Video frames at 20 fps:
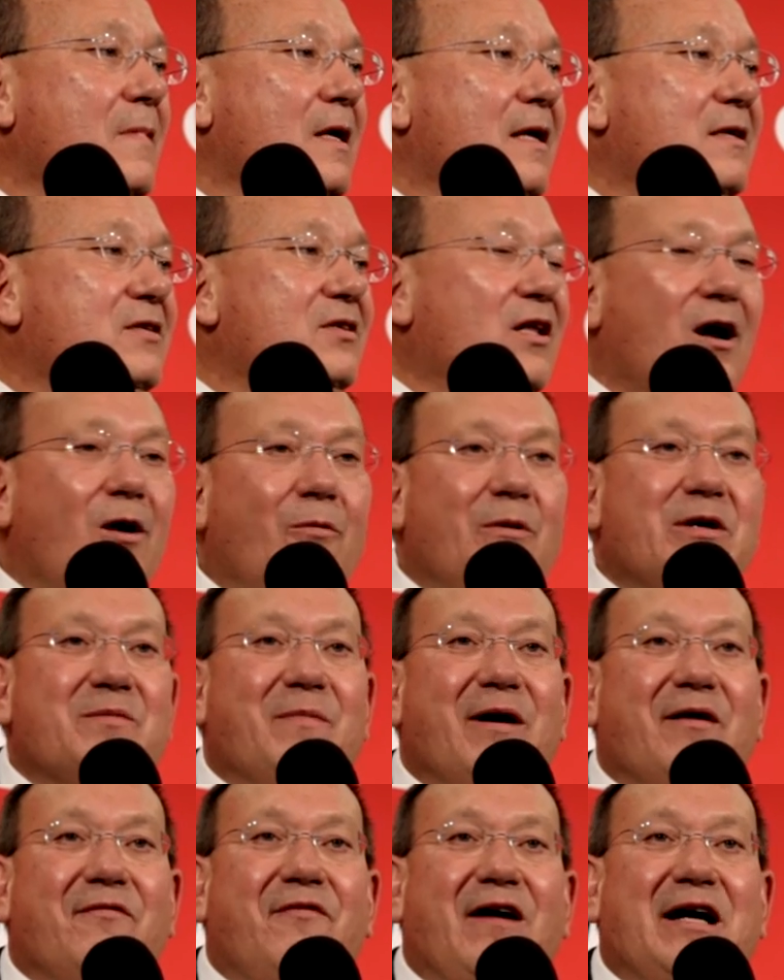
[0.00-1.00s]
It's not always
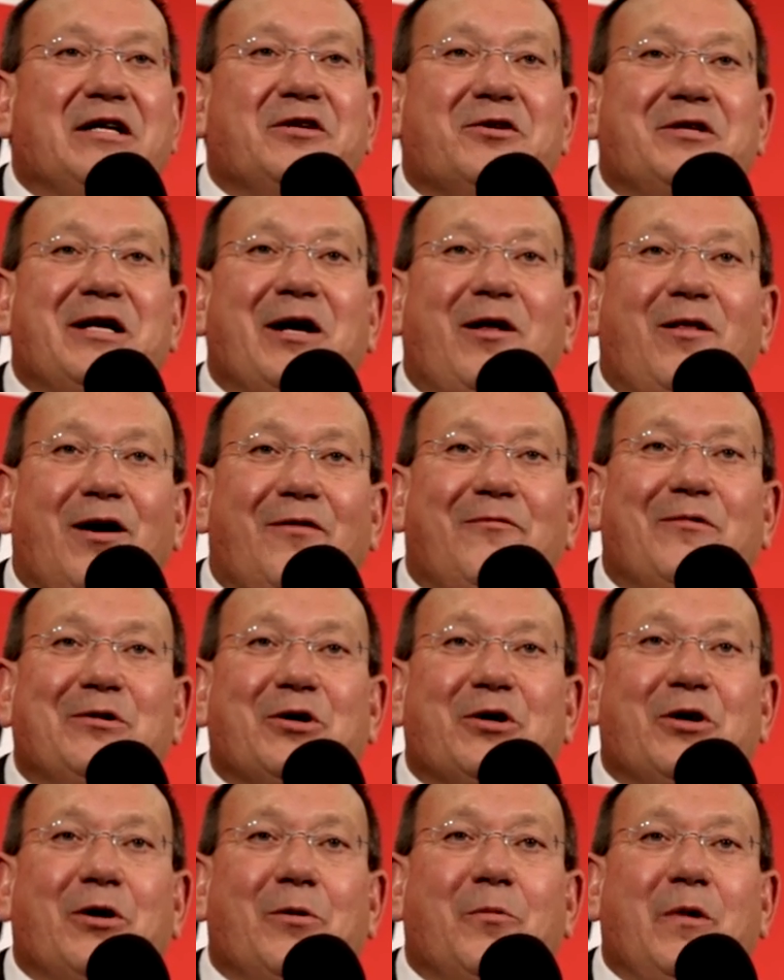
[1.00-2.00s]
about fighting your tail off when
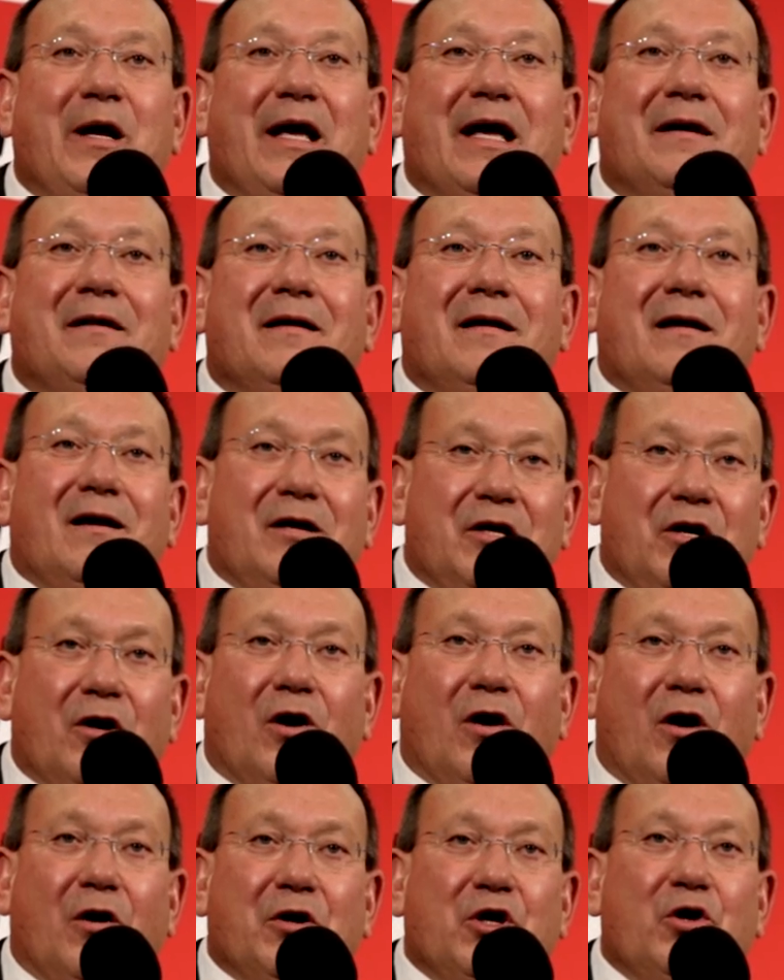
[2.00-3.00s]
you're going to win. You know,
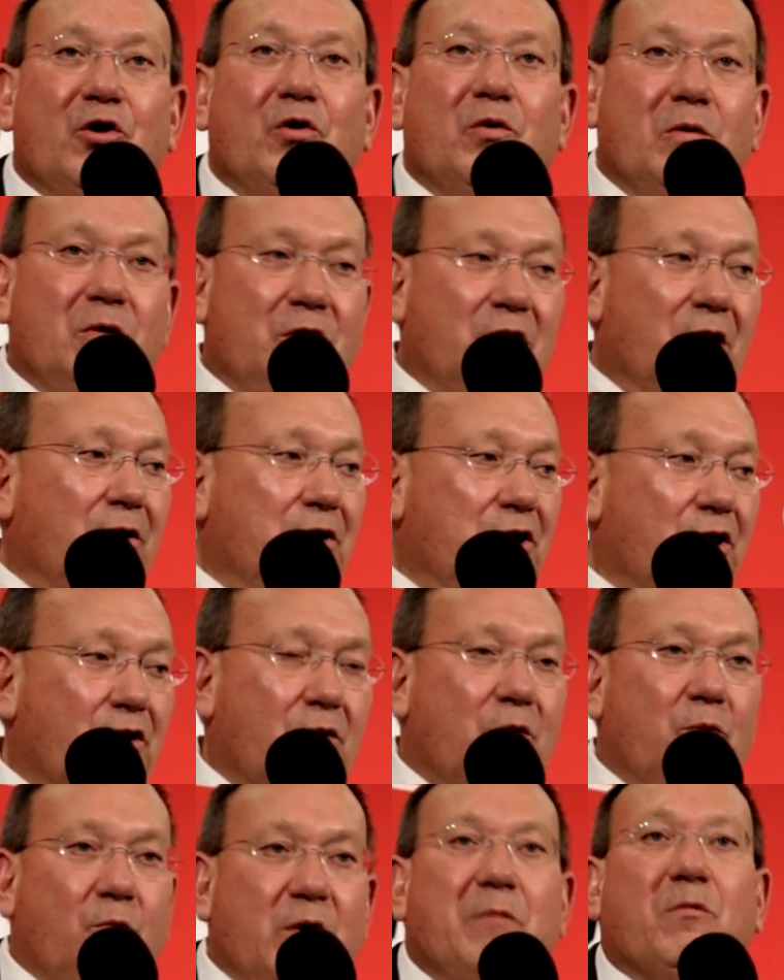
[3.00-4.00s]

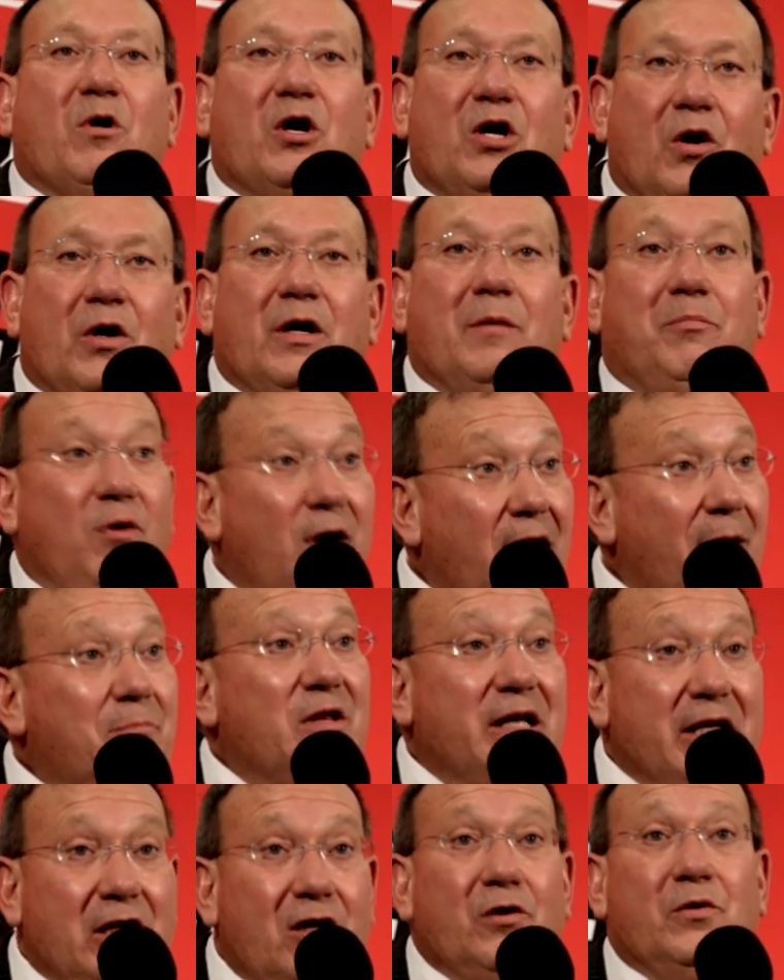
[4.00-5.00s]
we were going to
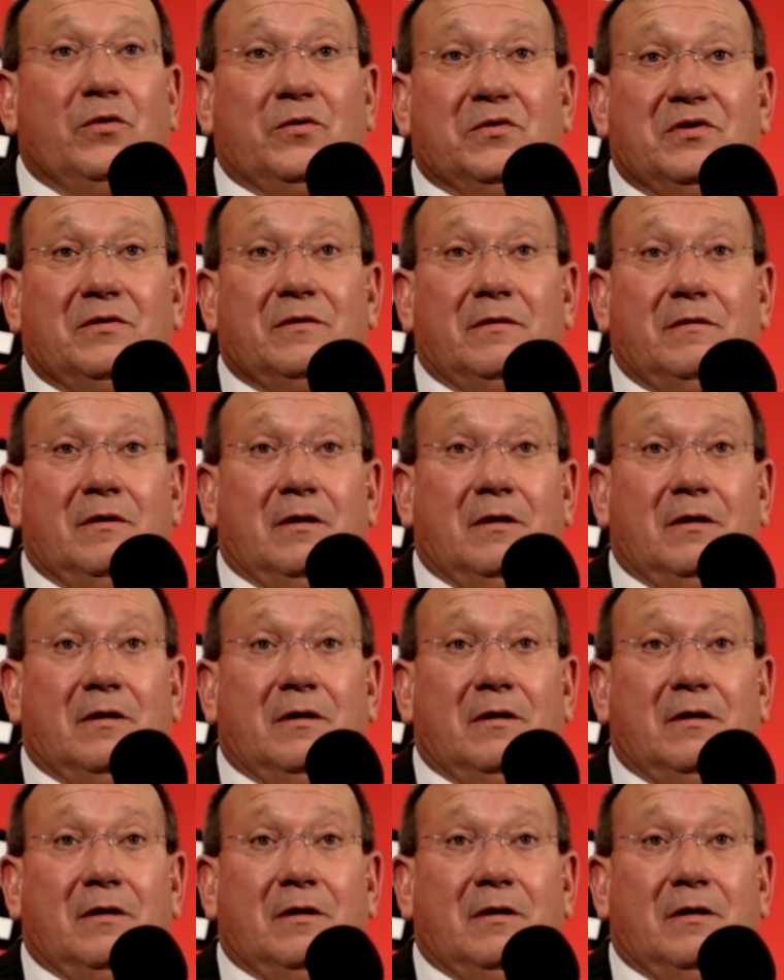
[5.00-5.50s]
probably lose.